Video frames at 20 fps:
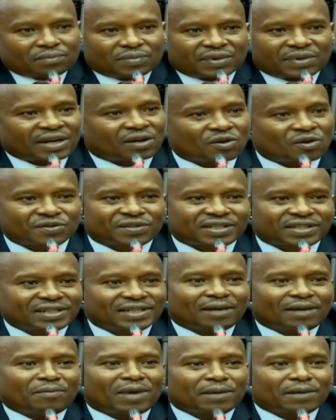
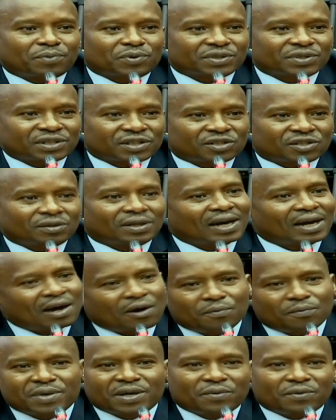reconsider my position,
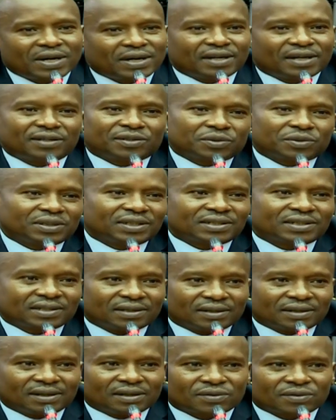I'll be willing to listen.